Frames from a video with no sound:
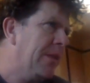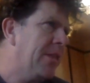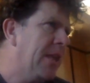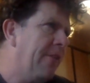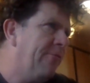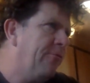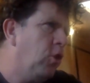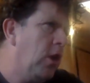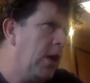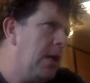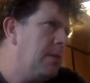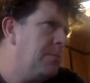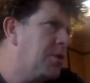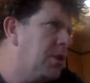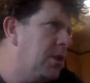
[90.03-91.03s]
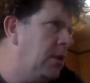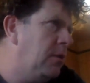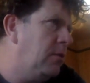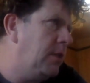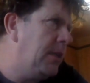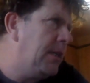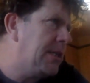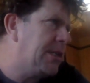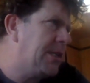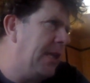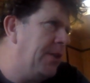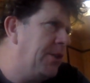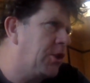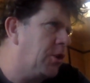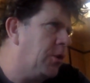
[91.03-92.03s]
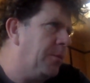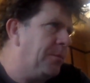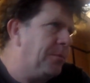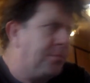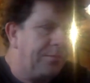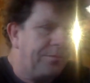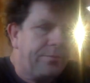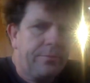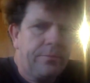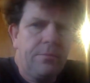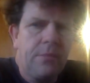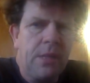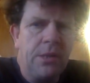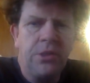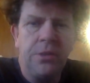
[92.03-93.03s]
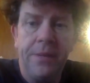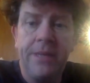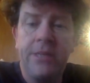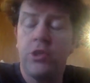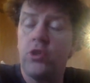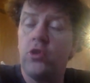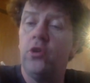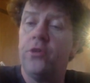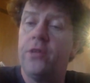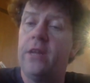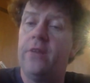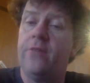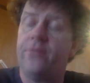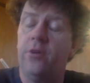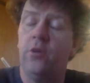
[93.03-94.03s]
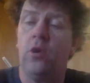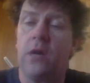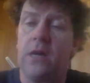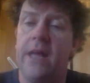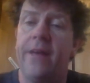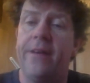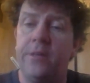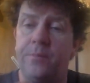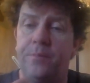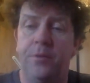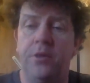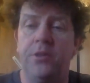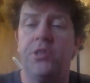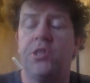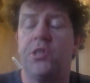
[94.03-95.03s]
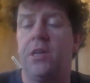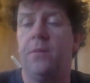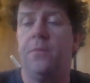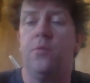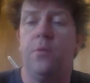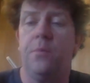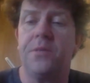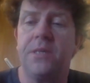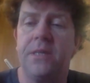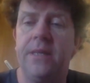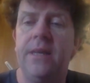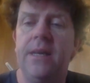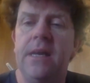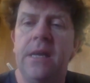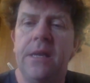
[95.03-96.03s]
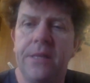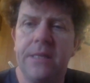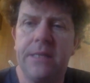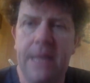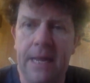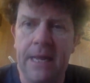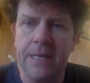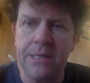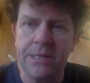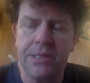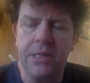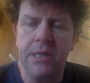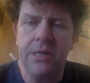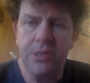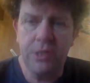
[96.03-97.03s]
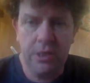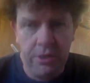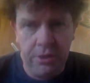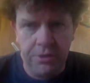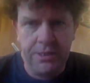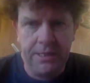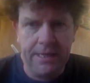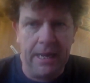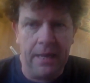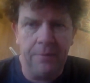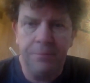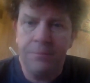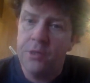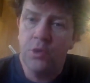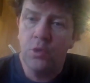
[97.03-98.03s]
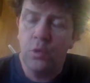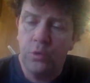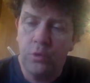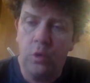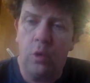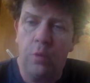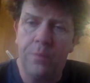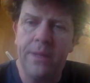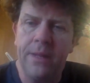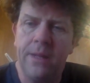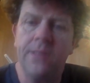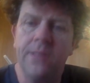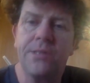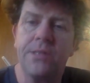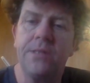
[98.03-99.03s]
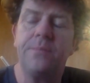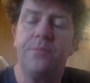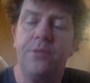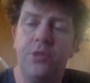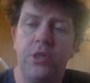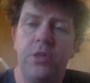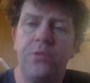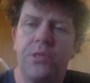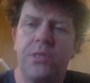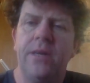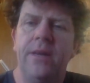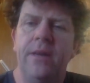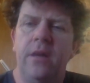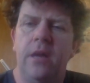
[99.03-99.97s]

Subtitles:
Therefore, absolutely essential to make sure that if your client is purchasing a property that has security cameras or doorbells that produce